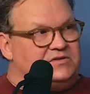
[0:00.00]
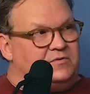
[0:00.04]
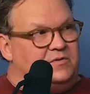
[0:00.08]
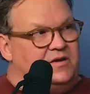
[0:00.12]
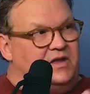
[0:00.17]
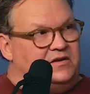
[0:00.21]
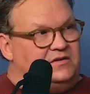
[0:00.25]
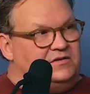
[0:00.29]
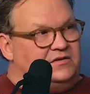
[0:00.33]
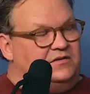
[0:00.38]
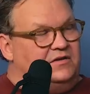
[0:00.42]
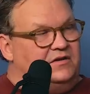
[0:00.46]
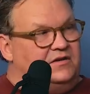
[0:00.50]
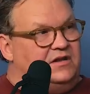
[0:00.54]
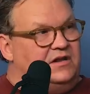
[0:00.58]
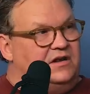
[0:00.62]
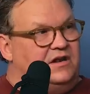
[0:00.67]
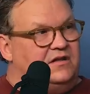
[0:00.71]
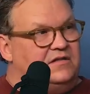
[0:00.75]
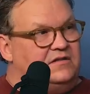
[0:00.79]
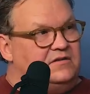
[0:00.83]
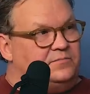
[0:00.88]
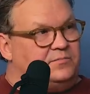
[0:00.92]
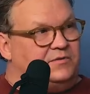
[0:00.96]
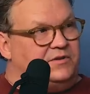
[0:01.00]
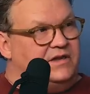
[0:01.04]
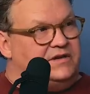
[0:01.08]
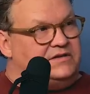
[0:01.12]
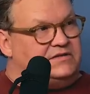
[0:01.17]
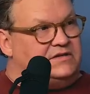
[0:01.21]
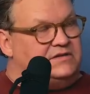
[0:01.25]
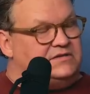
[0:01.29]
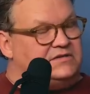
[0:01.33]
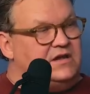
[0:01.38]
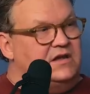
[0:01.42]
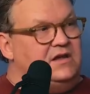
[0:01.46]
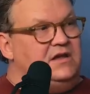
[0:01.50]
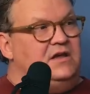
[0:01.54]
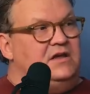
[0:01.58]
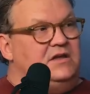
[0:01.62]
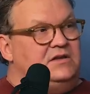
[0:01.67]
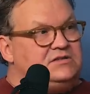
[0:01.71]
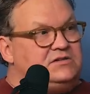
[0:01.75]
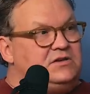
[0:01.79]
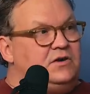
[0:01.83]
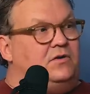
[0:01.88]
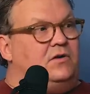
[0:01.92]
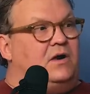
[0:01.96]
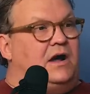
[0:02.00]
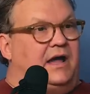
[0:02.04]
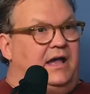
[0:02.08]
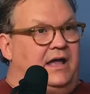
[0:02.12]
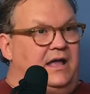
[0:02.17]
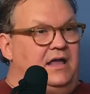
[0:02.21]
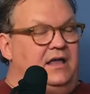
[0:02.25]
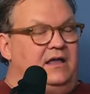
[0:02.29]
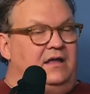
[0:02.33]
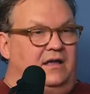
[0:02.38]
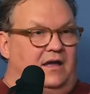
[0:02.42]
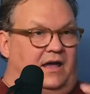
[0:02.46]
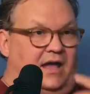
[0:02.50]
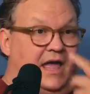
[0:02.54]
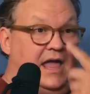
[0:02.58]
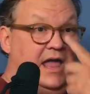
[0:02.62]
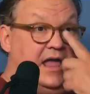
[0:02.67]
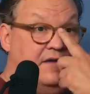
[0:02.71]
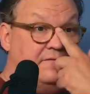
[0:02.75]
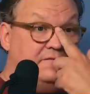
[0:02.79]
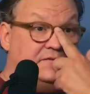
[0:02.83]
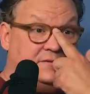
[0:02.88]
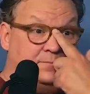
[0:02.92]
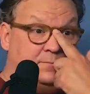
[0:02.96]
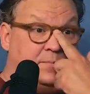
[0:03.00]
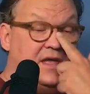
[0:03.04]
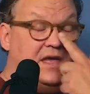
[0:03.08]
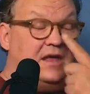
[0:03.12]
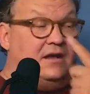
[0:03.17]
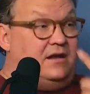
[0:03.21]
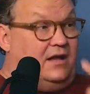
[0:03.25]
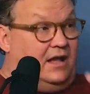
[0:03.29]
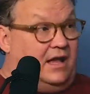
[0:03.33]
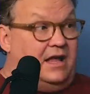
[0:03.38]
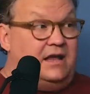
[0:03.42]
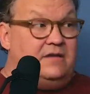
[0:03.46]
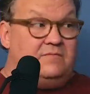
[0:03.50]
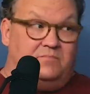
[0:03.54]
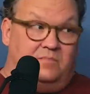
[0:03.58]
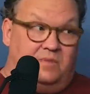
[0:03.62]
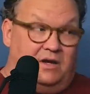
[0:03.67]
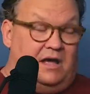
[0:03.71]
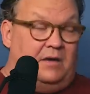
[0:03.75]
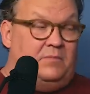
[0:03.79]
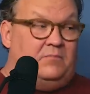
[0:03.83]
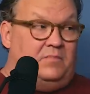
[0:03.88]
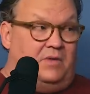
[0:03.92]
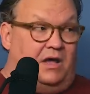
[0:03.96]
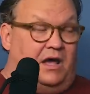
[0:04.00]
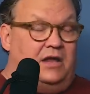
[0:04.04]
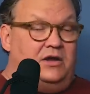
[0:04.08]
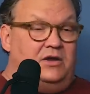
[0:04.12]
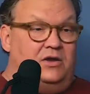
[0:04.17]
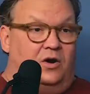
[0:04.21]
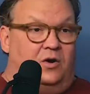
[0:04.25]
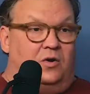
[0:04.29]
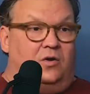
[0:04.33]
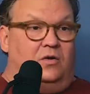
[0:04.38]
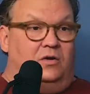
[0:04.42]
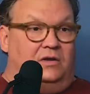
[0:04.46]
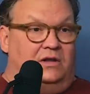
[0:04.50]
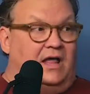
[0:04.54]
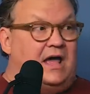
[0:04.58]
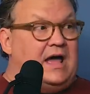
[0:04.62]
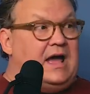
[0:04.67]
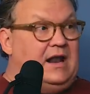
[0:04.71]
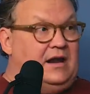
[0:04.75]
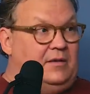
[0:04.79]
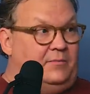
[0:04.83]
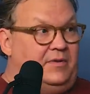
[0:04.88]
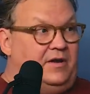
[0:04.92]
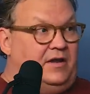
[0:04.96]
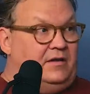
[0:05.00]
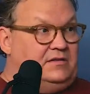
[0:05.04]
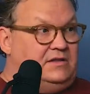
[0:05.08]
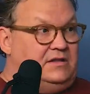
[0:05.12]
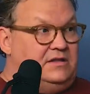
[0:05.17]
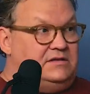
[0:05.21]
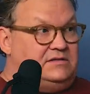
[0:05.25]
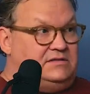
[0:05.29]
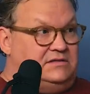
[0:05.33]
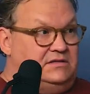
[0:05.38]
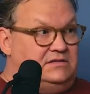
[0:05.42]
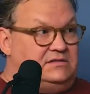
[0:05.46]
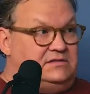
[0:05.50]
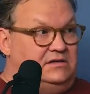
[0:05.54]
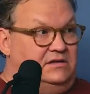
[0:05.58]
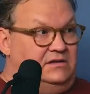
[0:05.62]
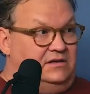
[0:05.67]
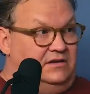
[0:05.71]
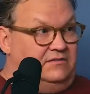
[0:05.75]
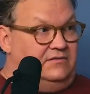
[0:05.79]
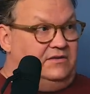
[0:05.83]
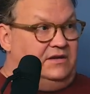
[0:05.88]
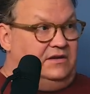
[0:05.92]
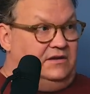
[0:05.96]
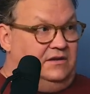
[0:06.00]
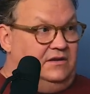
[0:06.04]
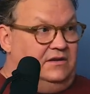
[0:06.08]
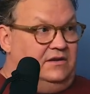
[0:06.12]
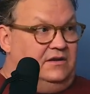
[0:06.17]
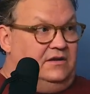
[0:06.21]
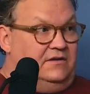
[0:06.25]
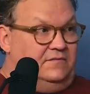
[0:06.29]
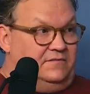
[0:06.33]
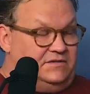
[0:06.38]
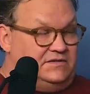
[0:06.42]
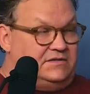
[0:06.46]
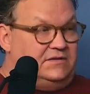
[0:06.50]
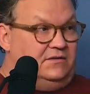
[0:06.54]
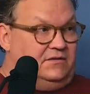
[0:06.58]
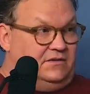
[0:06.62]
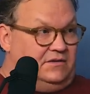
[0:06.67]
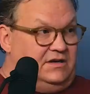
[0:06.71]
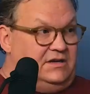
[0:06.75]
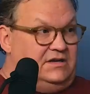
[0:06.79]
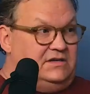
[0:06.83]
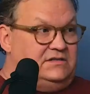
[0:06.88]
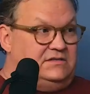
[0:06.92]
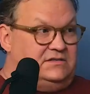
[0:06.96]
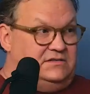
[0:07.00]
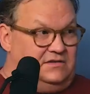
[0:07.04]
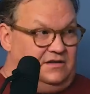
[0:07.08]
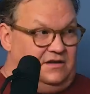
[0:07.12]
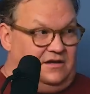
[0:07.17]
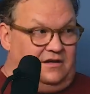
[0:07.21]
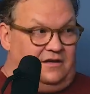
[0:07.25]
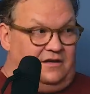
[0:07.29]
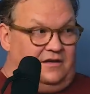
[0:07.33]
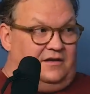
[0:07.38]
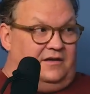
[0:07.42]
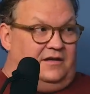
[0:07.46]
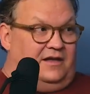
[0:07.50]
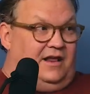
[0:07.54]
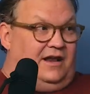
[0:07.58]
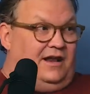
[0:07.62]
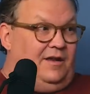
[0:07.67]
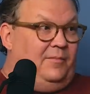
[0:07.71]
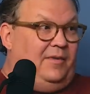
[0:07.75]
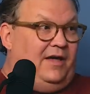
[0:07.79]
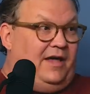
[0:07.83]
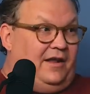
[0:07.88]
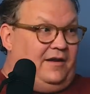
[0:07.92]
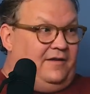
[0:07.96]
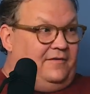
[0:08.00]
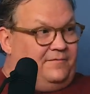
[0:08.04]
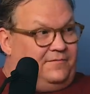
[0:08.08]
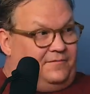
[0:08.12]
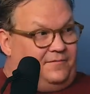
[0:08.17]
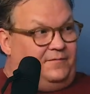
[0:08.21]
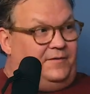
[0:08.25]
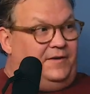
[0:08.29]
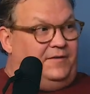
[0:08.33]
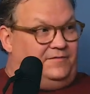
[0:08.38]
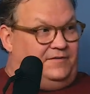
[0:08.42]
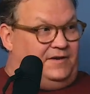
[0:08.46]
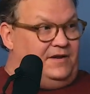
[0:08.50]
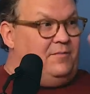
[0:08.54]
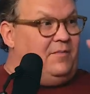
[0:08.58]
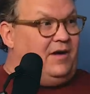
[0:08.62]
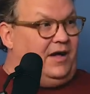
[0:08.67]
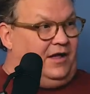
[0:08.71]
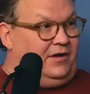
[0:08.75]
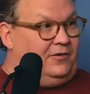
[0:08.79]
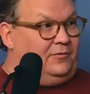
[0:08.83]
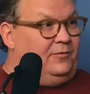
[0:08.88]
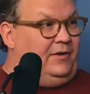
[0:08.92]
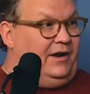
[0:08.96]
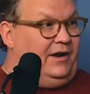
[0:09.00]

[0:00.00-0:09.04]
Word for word: so we had to look at other places. So I know a lot about the assisted living facilities in about a 50-mile